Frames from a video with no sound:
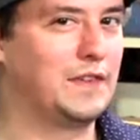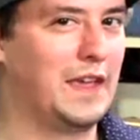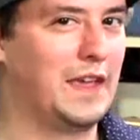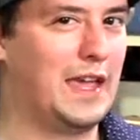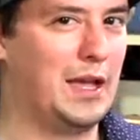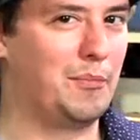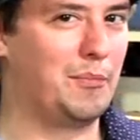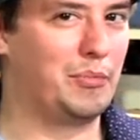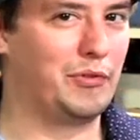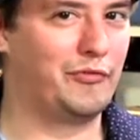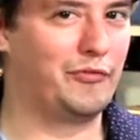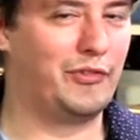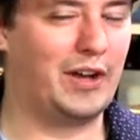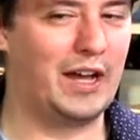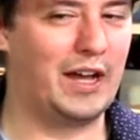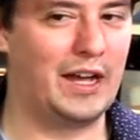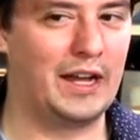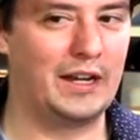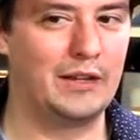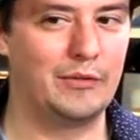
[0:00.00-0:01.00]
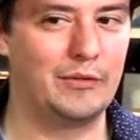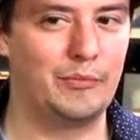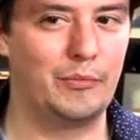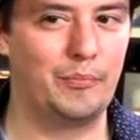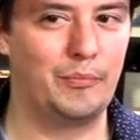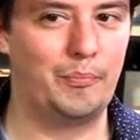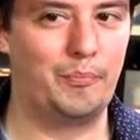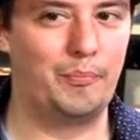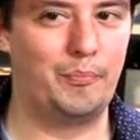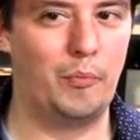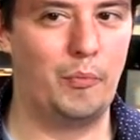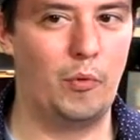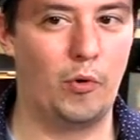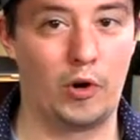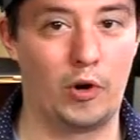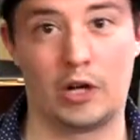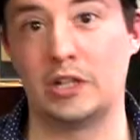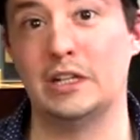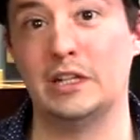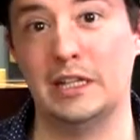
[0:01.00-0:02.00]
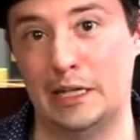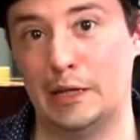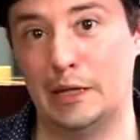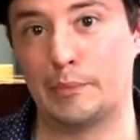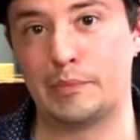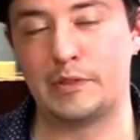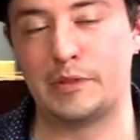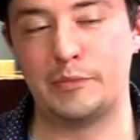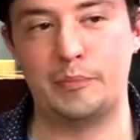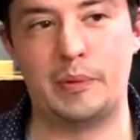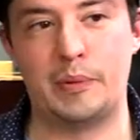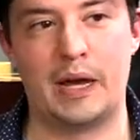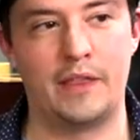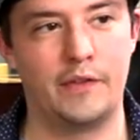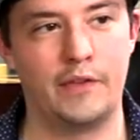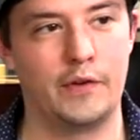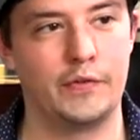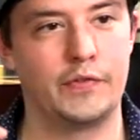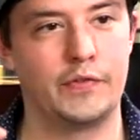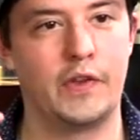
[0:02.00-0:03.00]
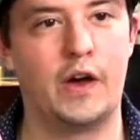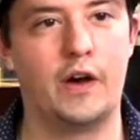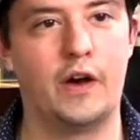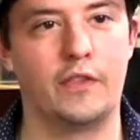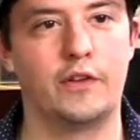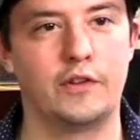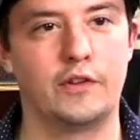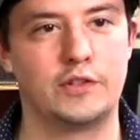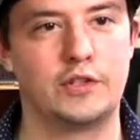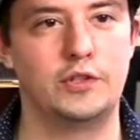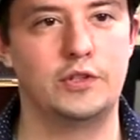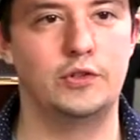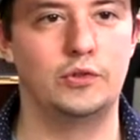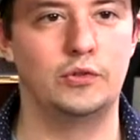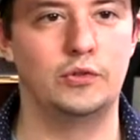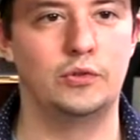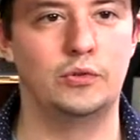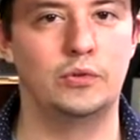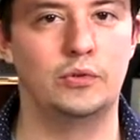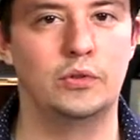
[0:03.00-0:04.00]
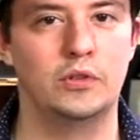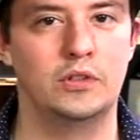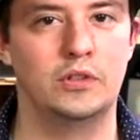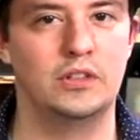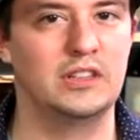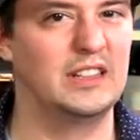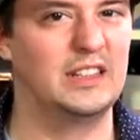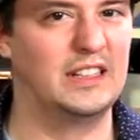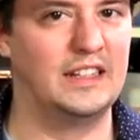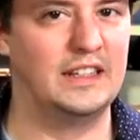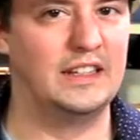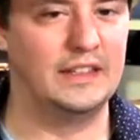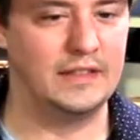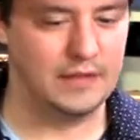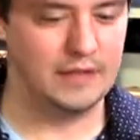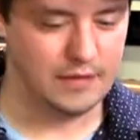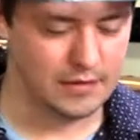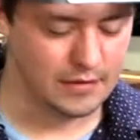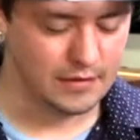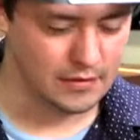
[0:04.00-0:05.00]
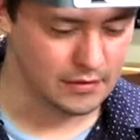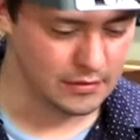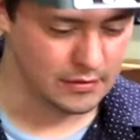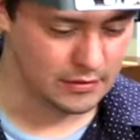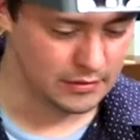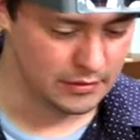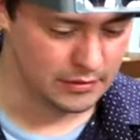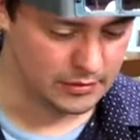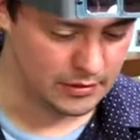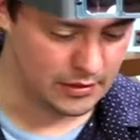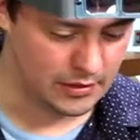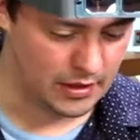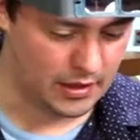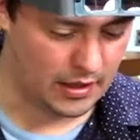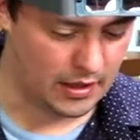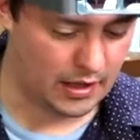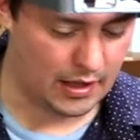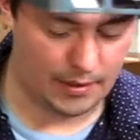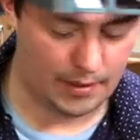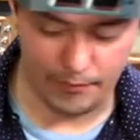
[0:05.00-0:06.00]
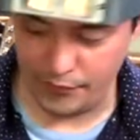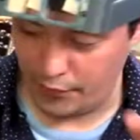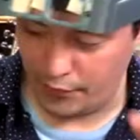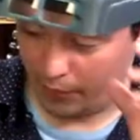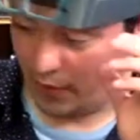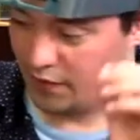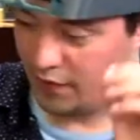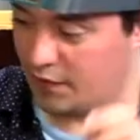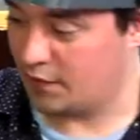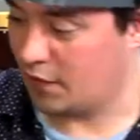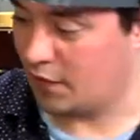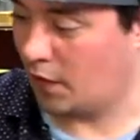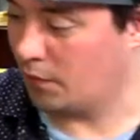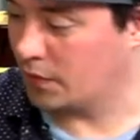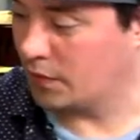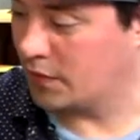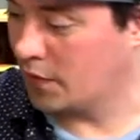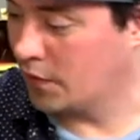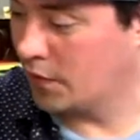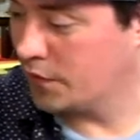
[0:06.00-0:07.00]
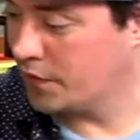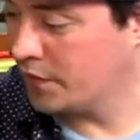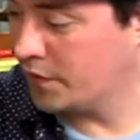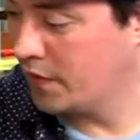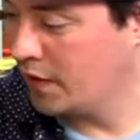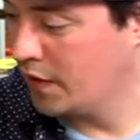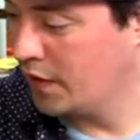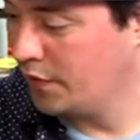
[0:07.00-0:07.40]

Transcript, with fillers: is amplified or clipped by those other 2 leads. So we're going to start with those